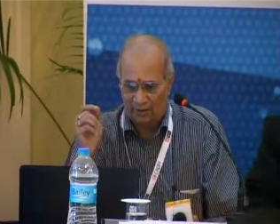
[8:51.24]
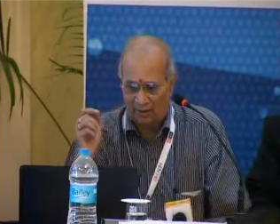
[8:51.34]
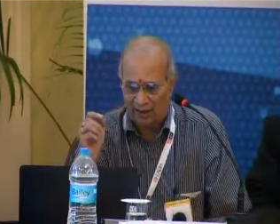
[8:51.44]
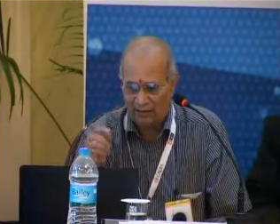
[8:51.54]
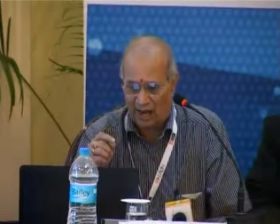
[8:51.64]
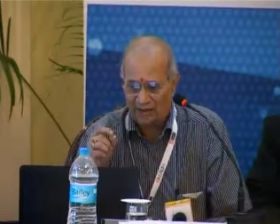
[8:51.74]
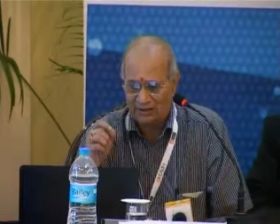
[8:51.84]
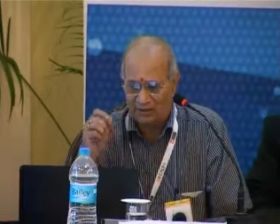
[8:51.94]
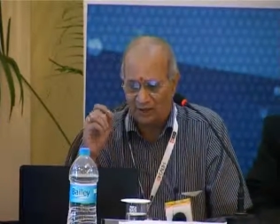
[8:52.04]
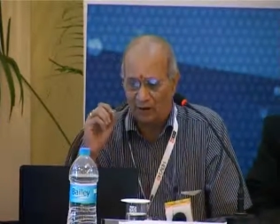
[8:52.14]
Next, the
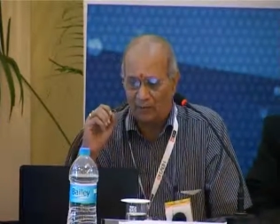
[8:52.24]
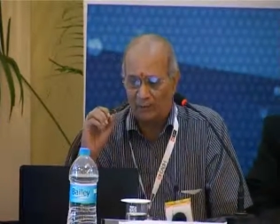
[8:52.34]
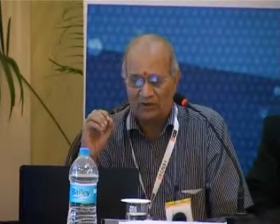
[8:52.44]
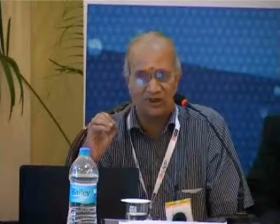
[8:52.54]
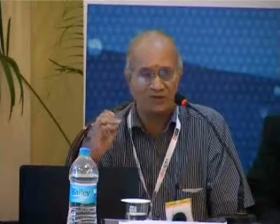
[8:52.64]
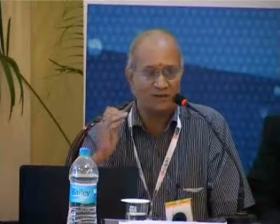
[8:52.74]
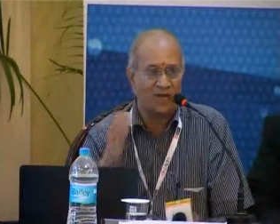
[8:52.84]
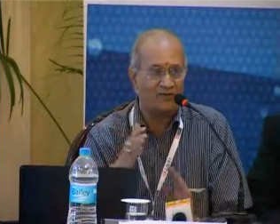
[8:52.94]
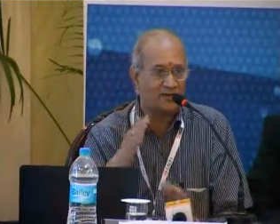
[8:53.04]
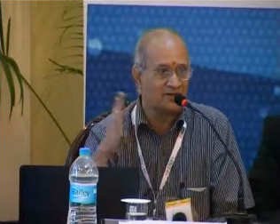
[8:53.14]
ICT in government business and
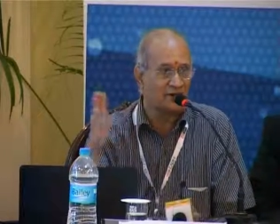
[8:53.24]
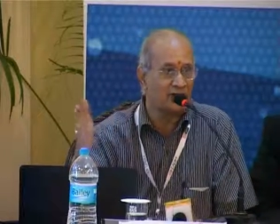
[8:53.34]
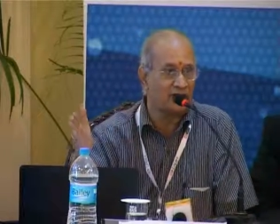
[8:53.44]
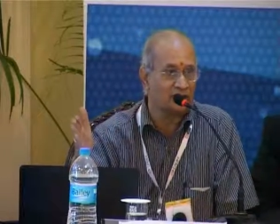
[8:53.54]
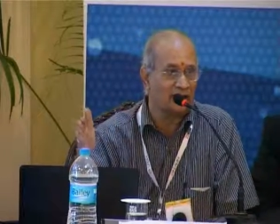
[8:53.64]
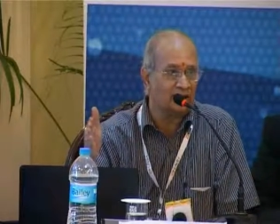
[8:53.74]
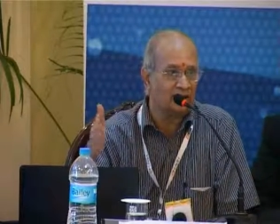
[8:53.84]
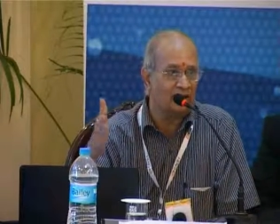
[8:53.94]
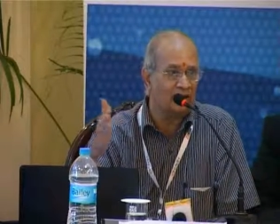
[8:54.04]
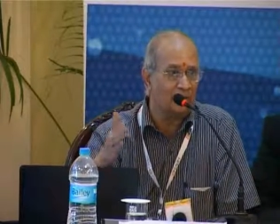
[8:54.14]
services integration, I think
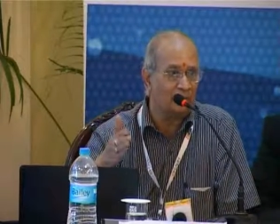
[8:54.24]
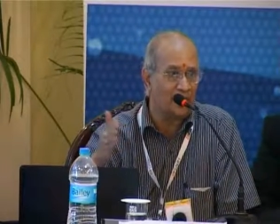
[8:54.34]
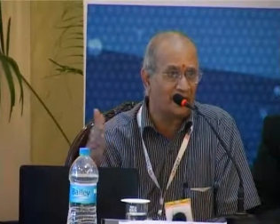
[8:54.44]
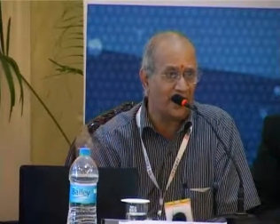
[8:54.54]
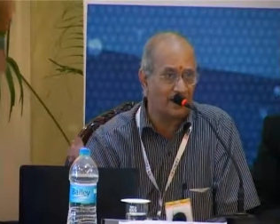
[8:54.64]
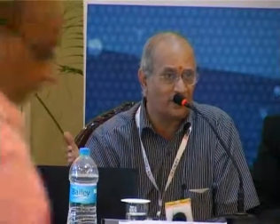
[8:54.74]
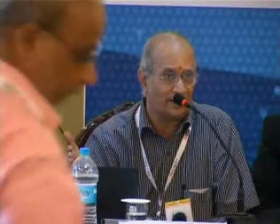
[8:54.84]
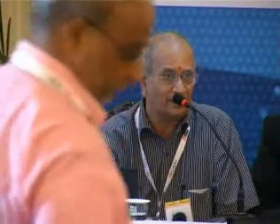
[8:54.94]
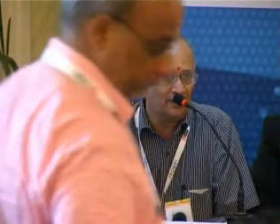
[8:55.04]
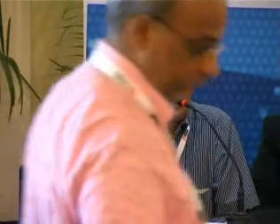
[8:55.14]
very, very important
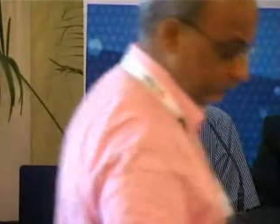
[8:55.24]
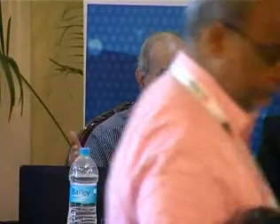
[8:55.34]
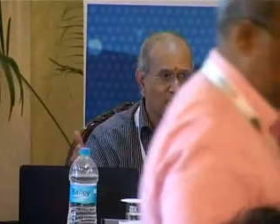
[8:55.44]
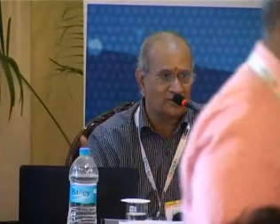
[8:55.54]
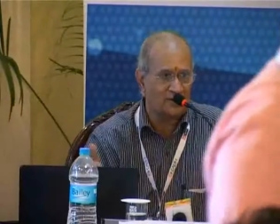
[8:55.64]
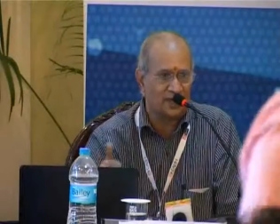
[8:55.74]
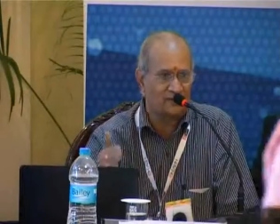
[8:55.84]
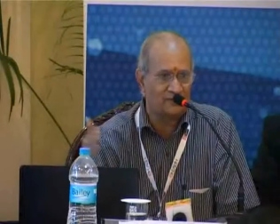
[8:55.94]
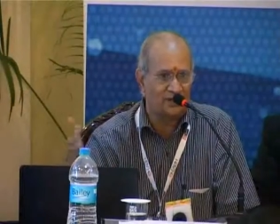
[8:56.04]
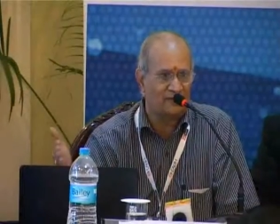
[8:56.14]
aspect. It is not a
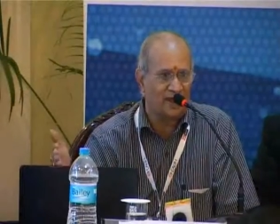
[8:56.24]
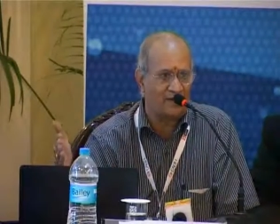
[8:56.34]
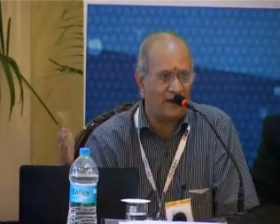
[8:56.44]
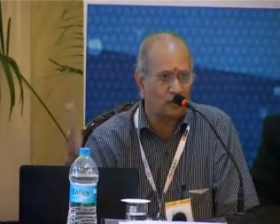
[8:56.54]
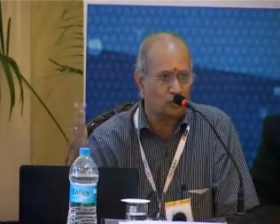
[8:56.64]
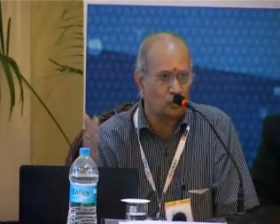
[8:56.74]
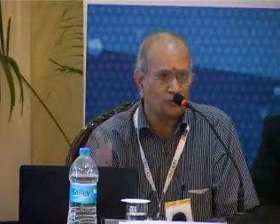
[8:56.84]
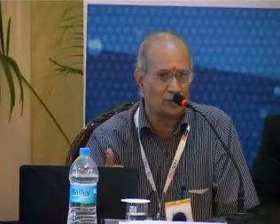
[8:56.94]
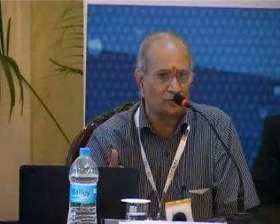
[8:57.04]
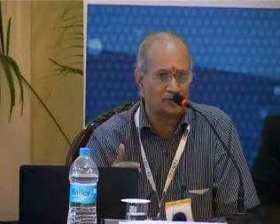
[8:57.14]
service delivery of ISO
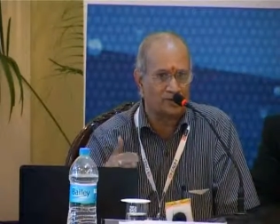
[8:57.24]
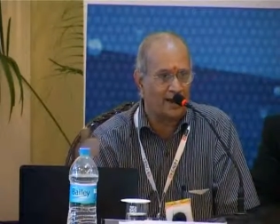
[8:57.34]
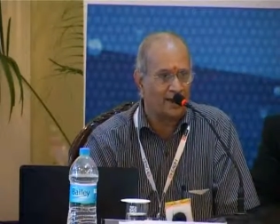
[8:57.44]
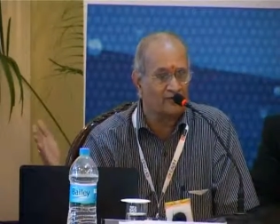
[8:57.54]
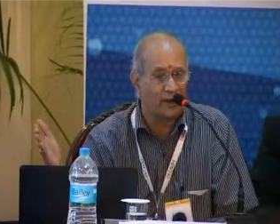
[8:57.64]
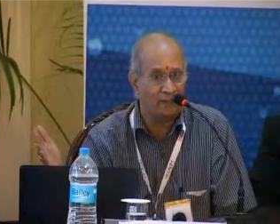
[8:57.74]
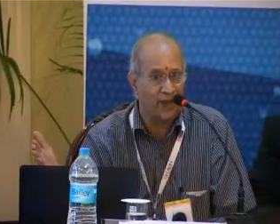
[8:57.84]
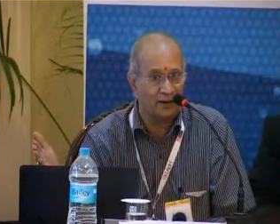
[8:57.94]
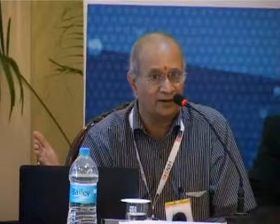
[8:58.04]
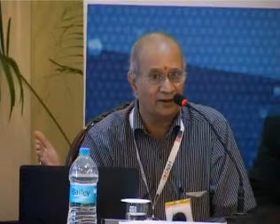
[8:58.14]
20000 standard we can
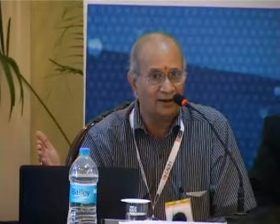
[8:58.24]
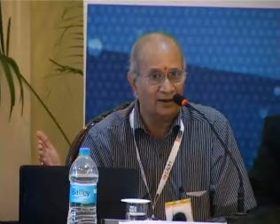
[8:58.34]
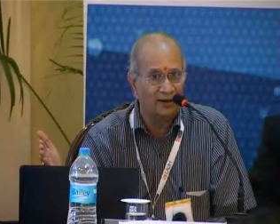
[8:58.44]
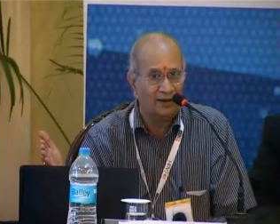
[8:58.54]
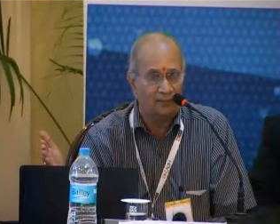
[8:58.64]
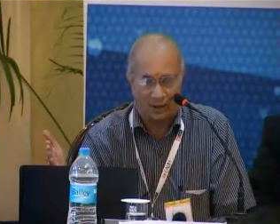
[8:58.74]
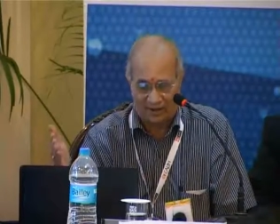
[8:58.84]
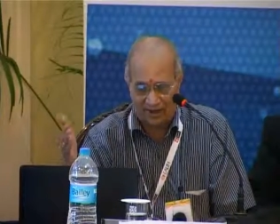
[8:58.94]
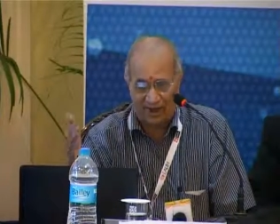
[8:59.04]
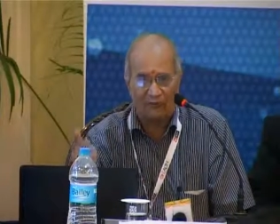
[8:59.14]
make.
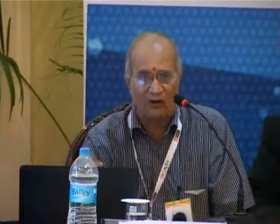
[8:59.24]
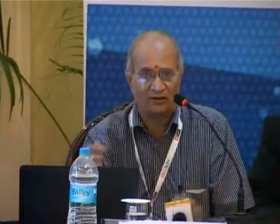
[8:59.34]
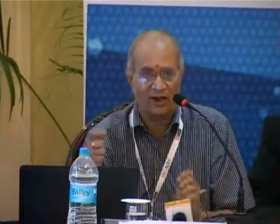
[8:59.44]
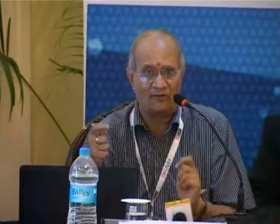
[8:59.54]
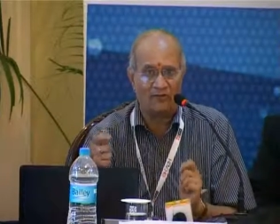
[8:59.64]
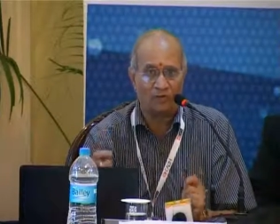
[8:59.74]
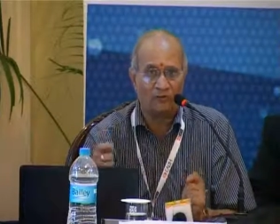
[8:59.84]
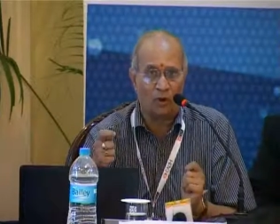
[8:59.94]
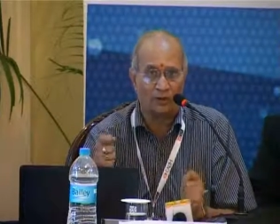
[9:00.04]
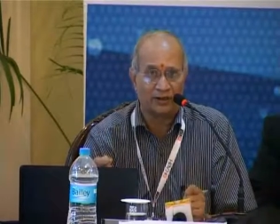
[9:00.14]
But really what services we
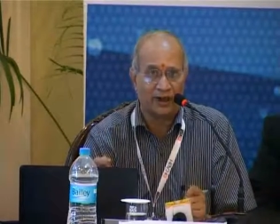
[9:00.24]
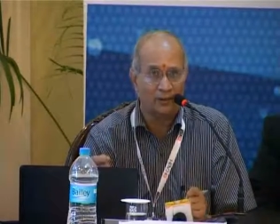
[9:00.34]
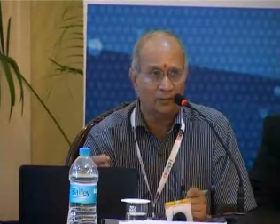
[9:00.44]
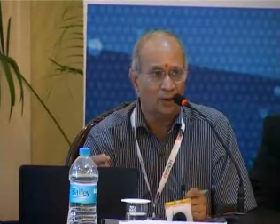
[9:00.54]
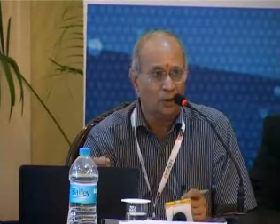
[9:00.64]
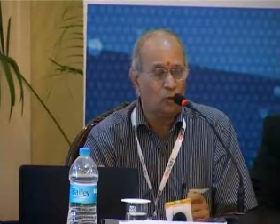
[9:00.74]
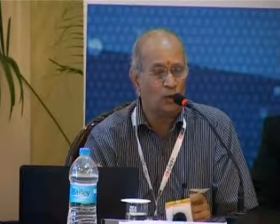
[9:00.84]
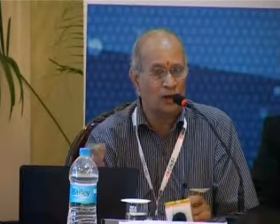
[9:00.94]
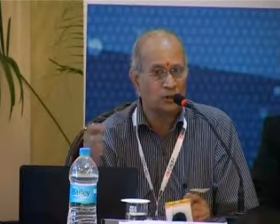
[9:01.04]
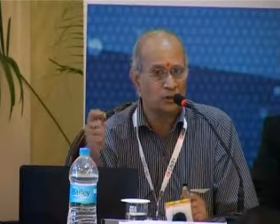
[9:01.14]
want to give, who
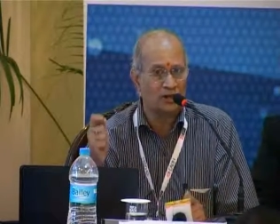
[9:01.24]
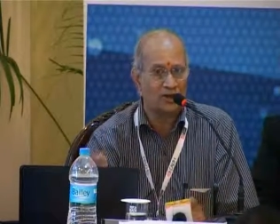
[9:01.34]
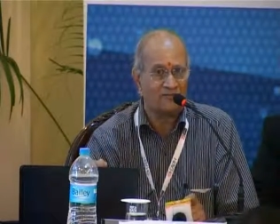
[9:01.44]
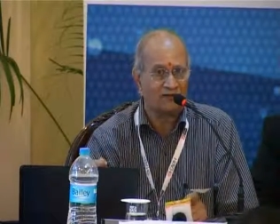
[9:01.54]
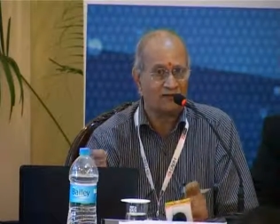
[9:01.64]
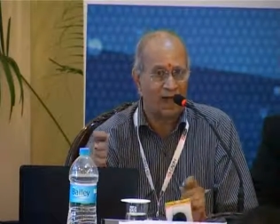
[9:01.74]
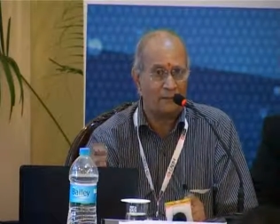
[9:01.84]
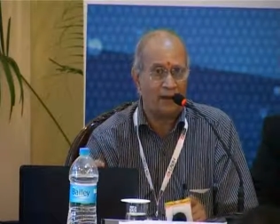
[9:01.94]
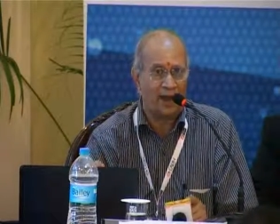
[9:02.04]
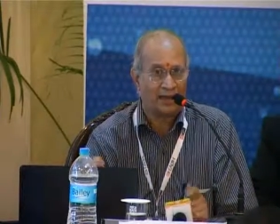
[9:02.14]
will assure the services
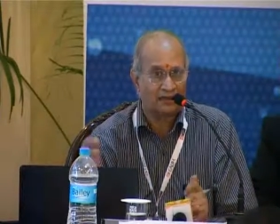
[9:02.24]
happen as